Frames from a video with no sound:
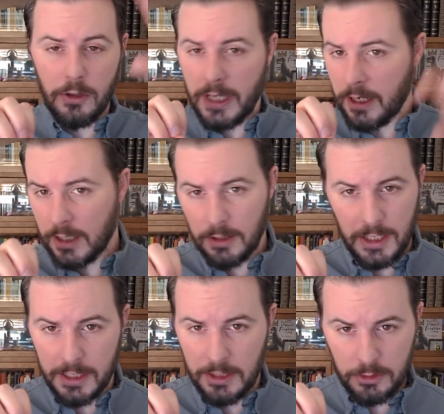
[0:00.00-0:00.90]
you can't get a
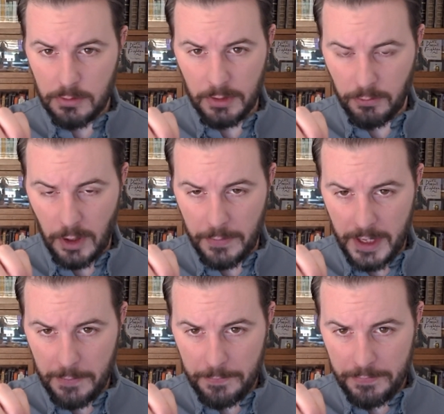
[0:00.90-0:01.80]
lot of history from
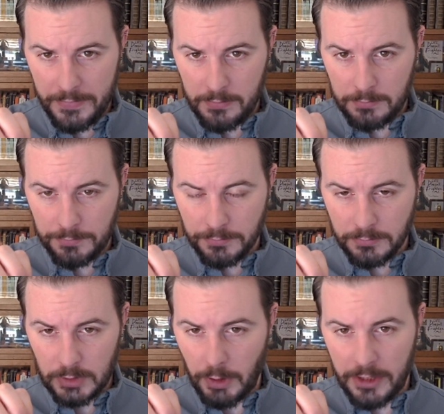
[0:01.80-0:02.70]
them,
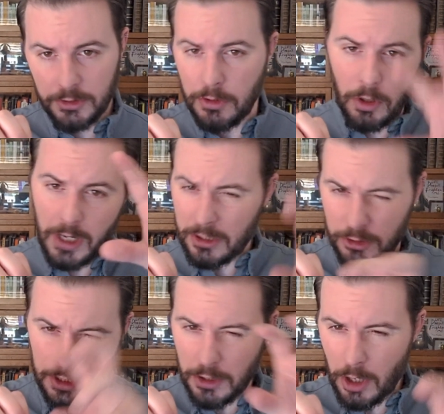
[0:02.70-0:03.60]
right? So you don't
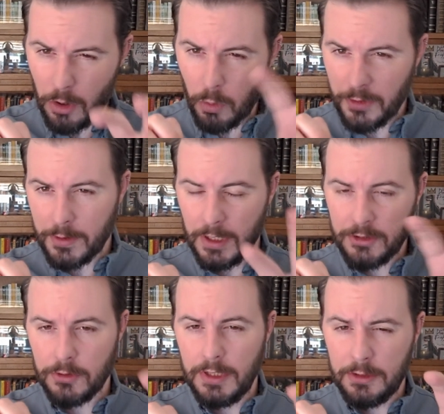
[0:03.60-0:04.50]
actually know what their
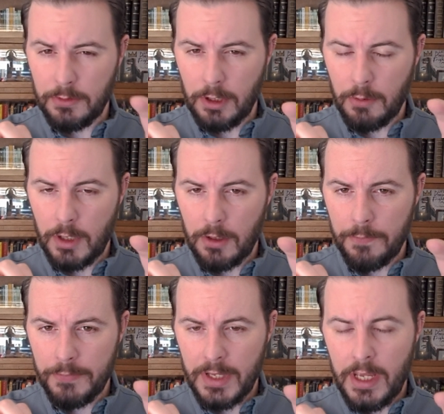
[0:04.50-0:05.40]
history is very
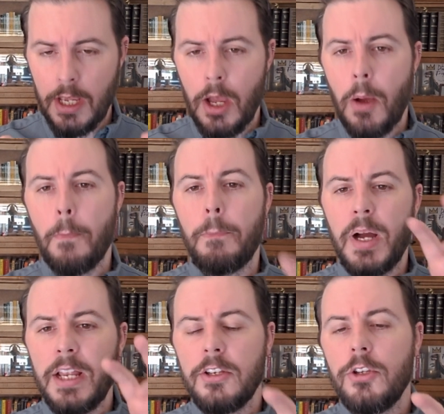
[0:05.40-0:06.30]
well,
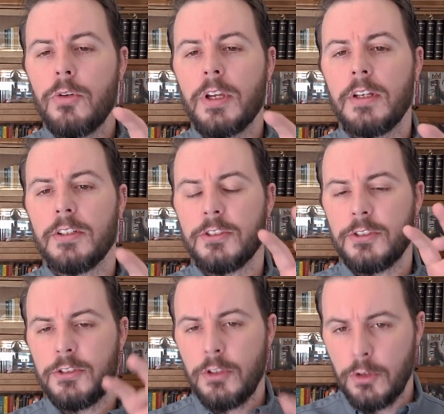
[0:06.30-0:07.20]
but you can
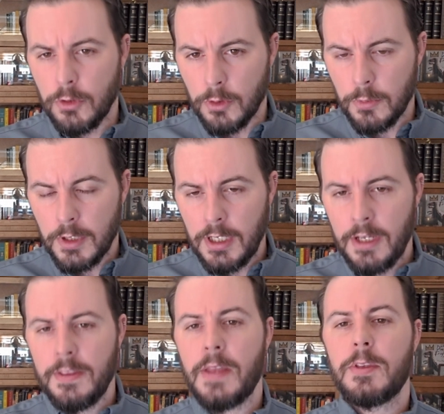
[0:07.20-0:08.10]
assume
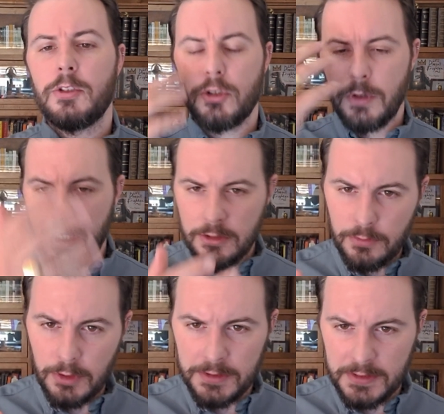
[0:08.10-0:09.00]
that the
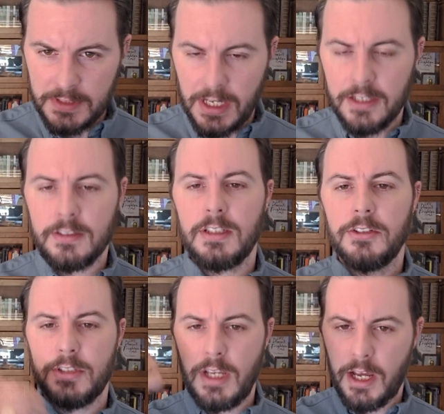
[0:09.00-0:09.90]
transference test
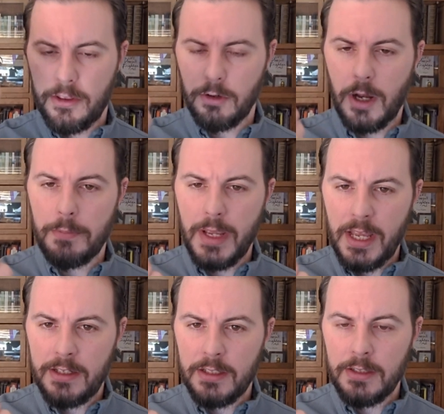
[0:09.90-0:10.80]
is to either
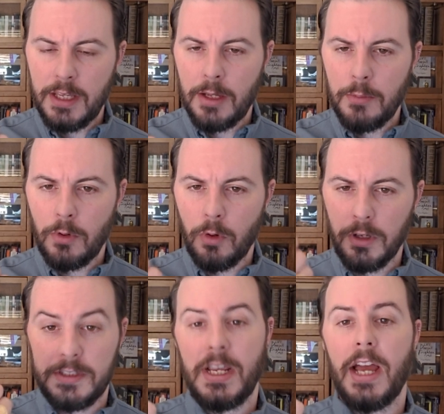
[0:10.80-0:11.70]
abandon them or
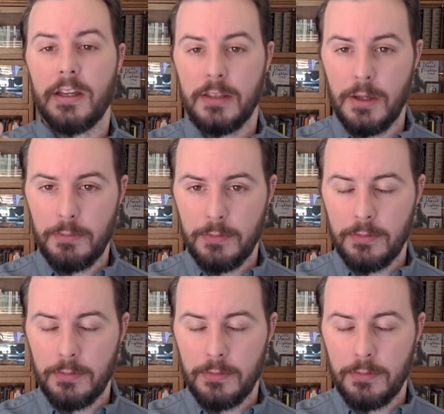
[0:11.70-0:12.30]
attack them,